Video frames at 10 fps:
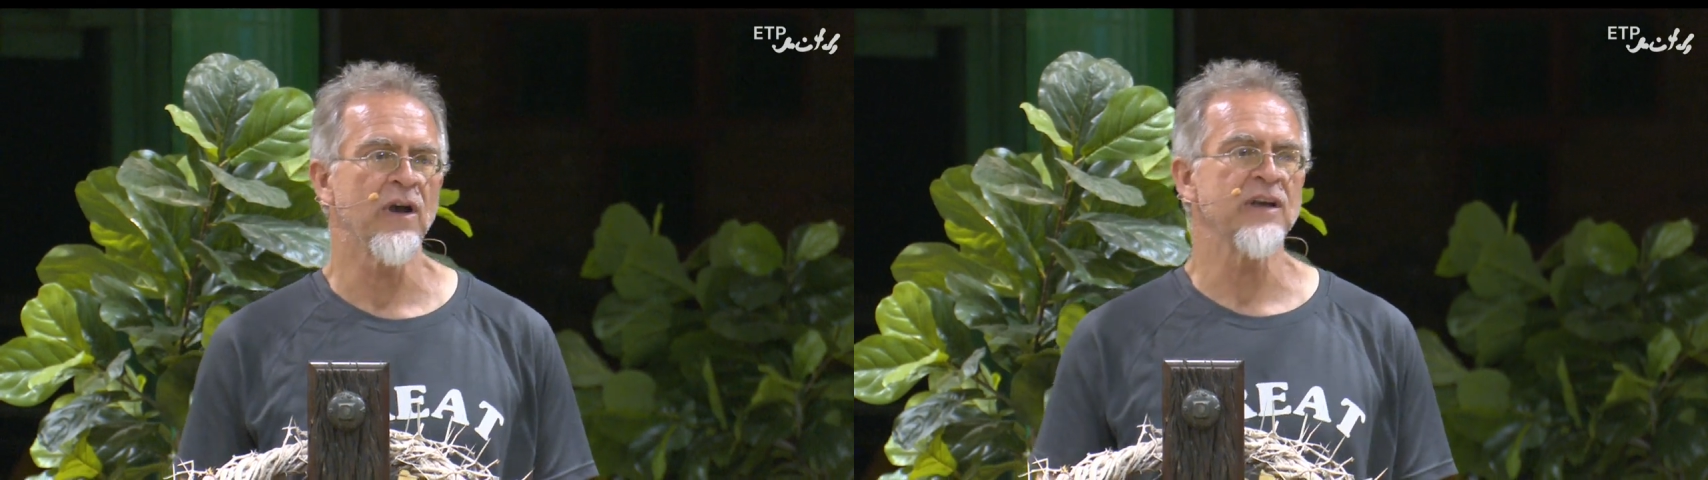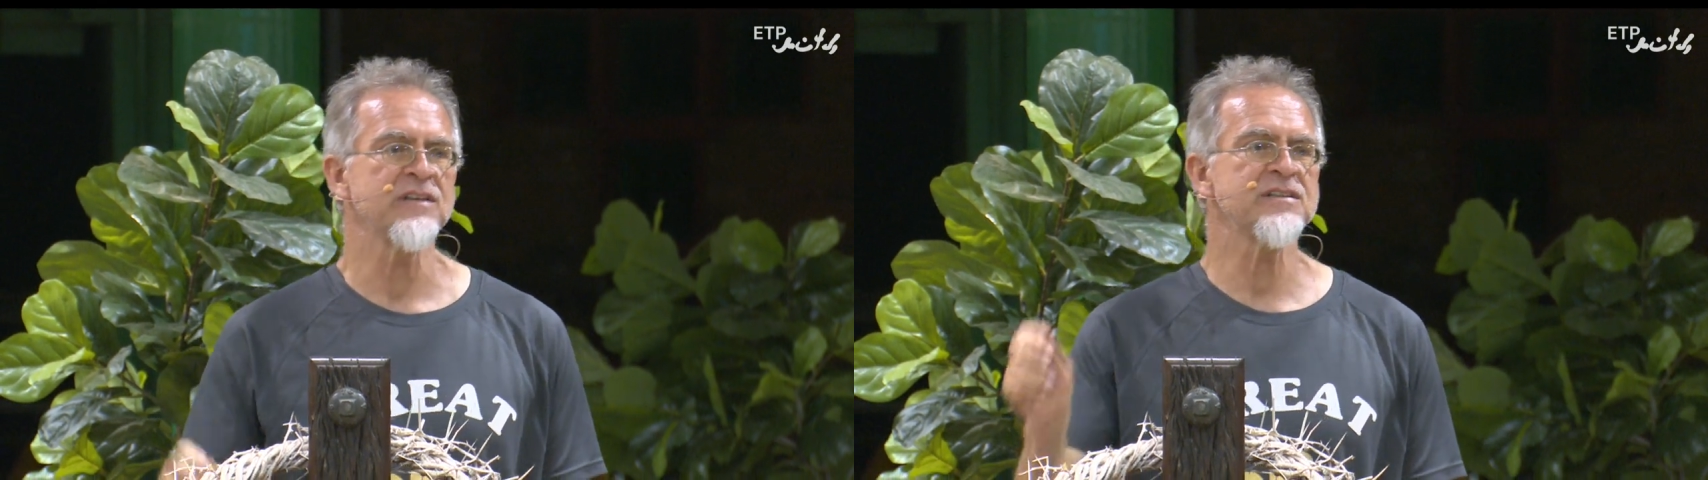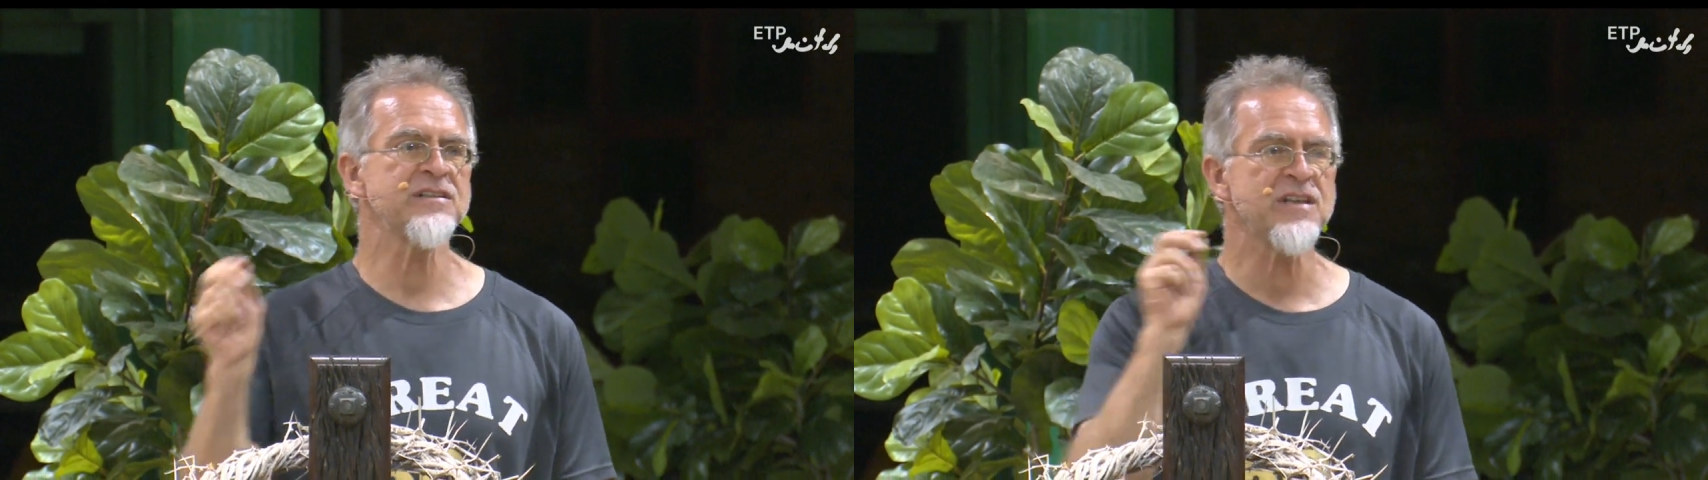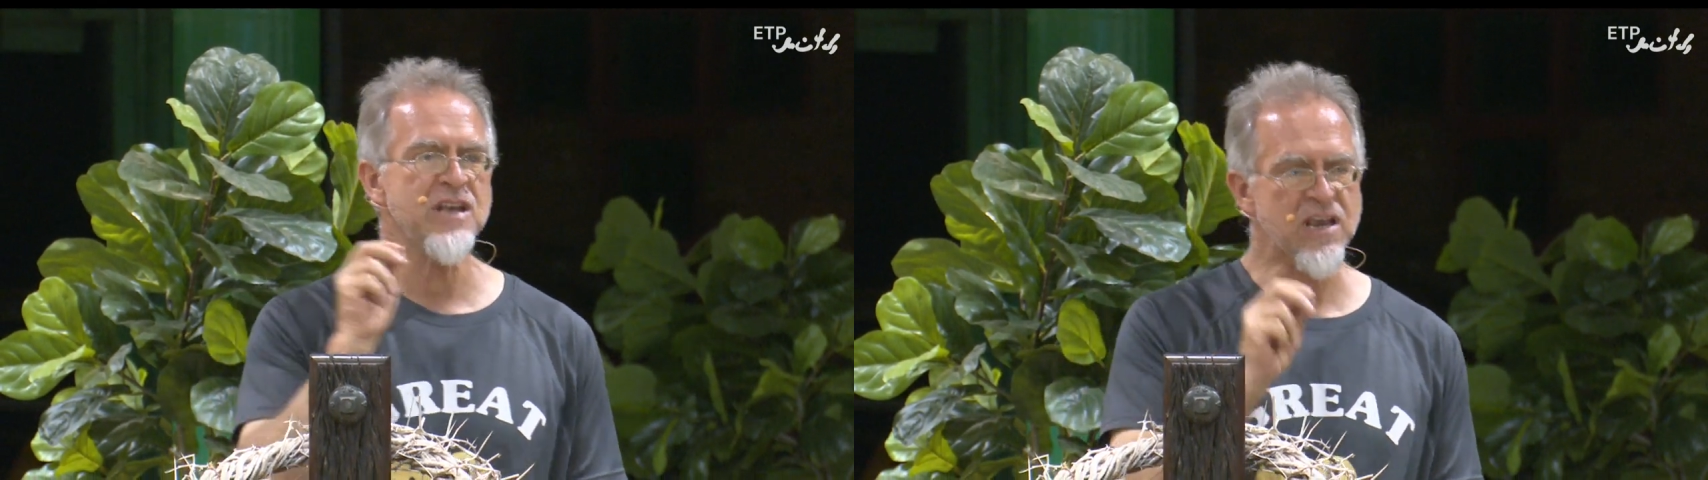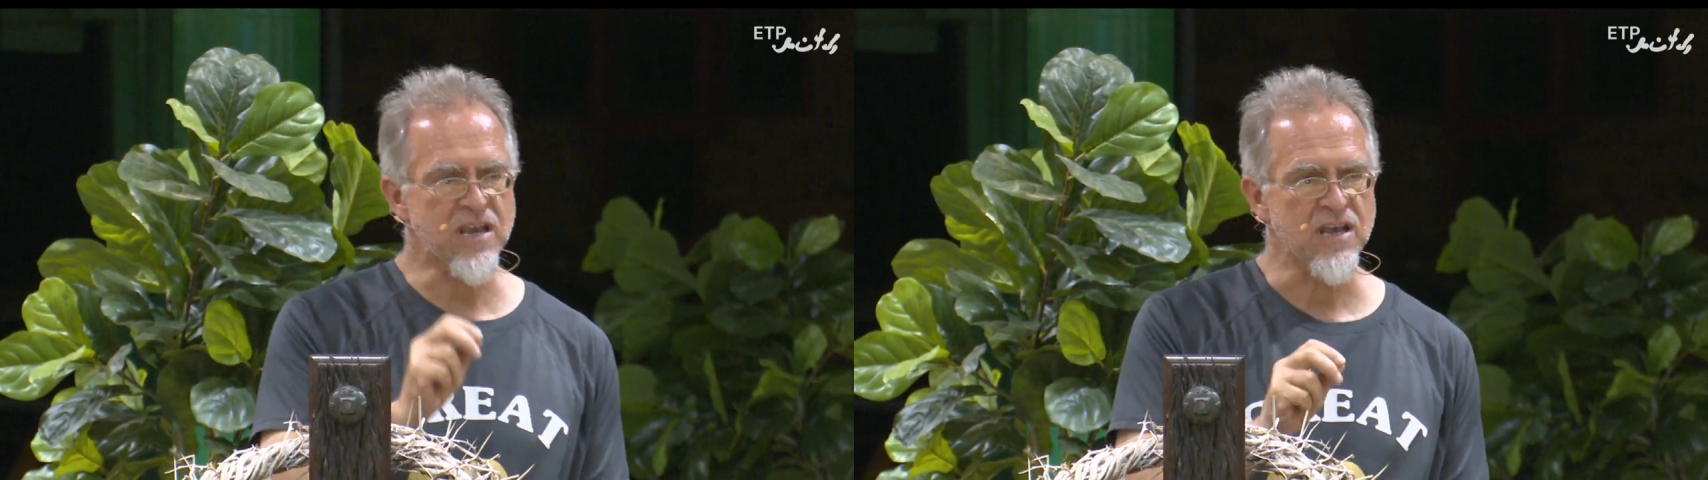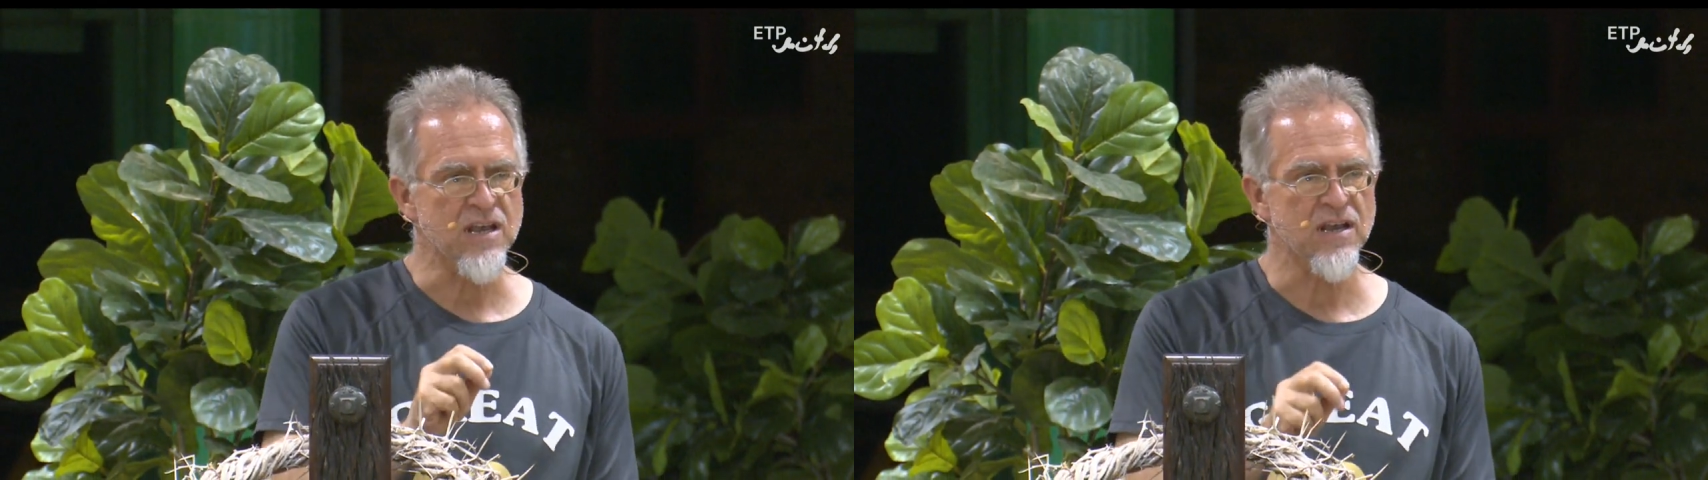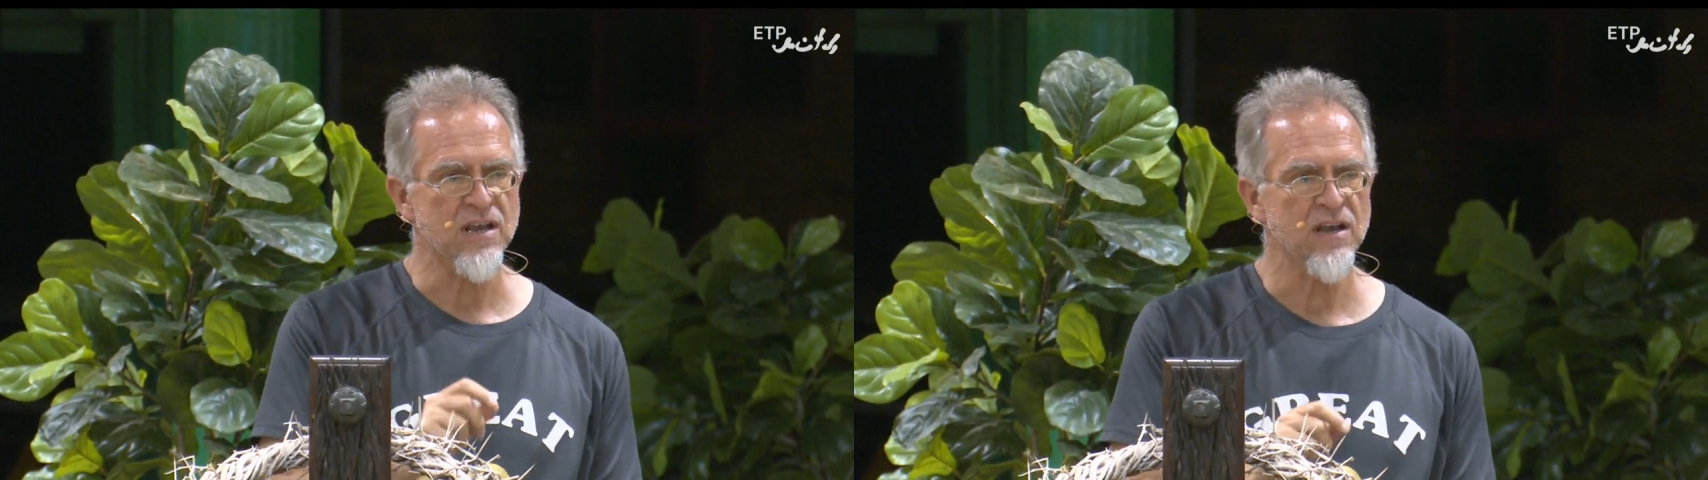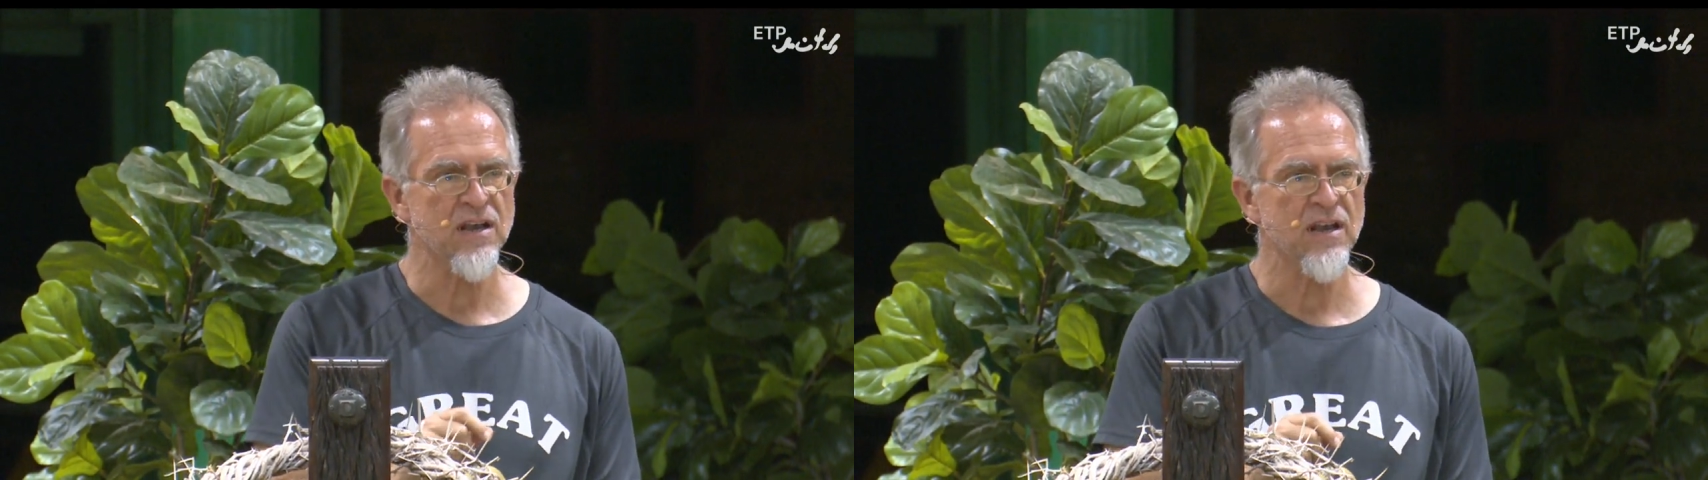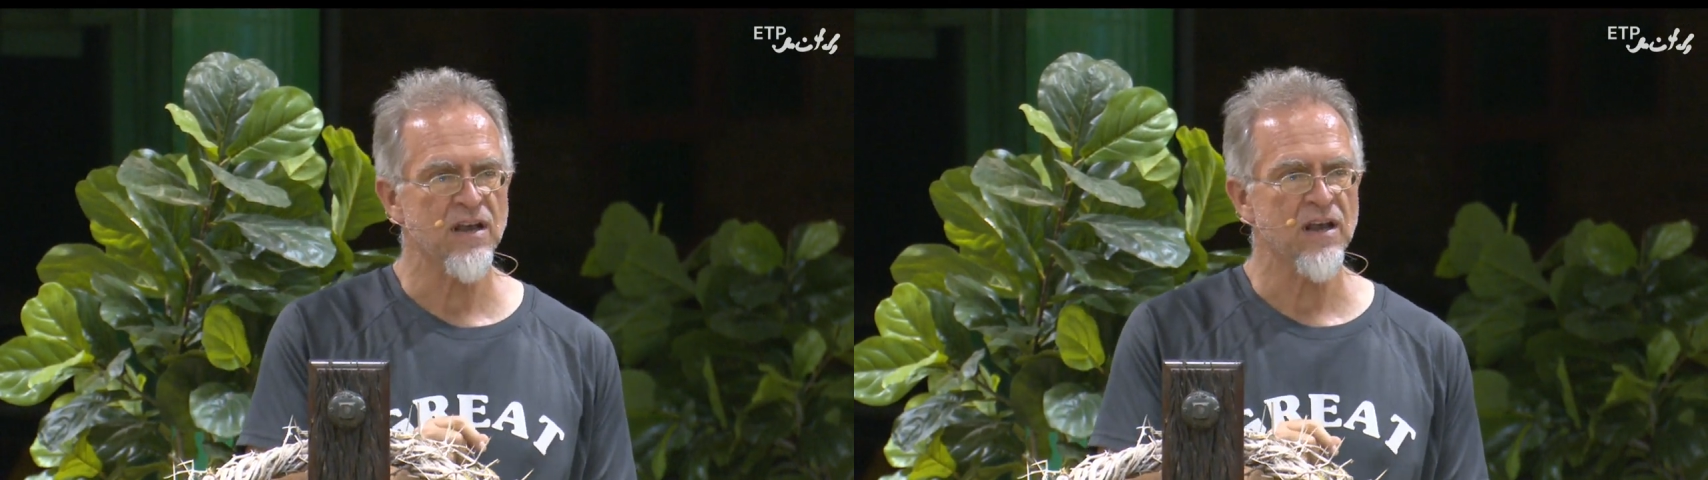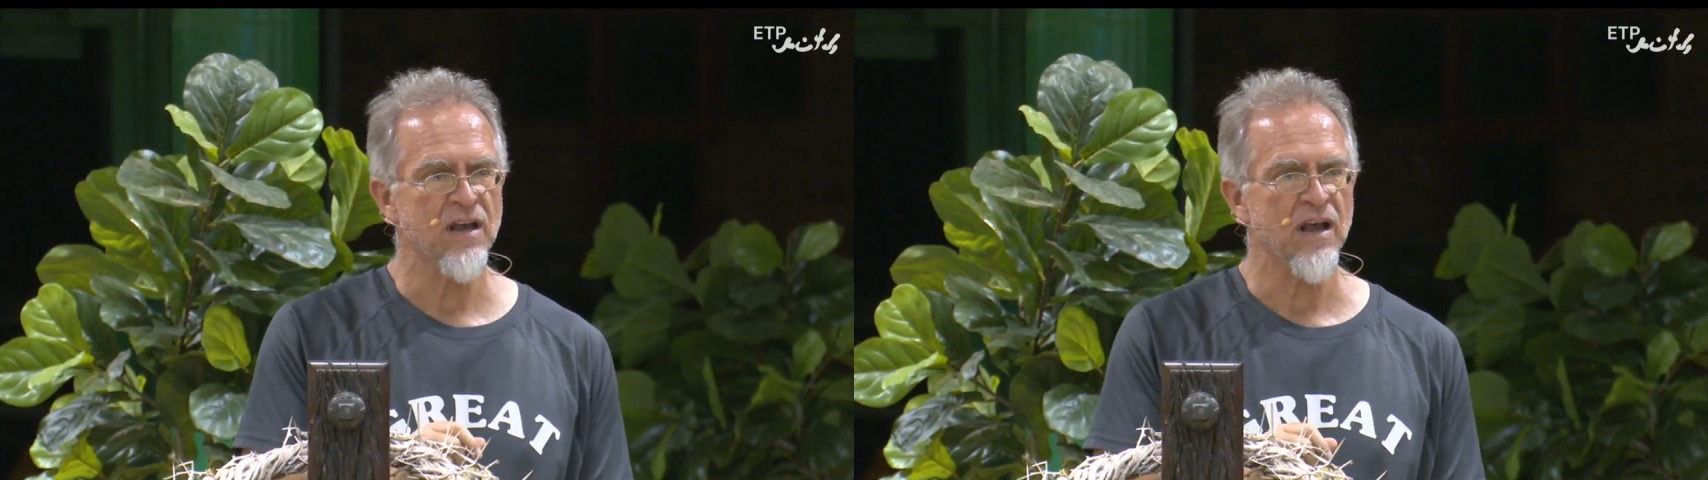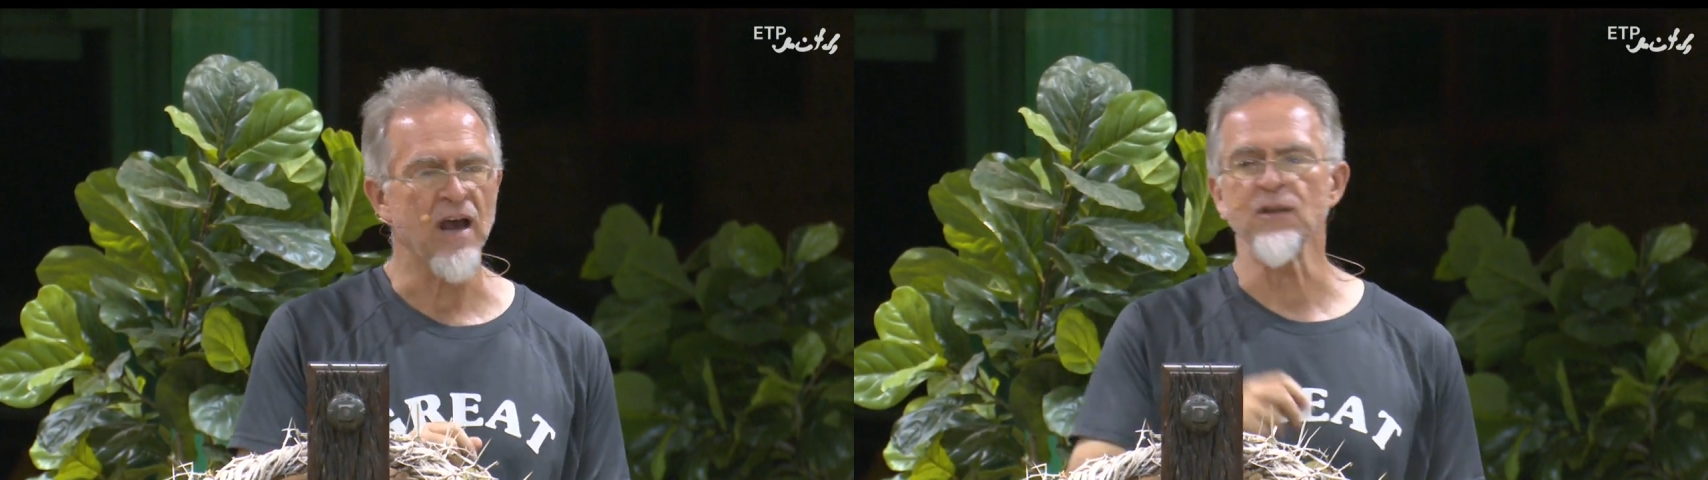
seek, and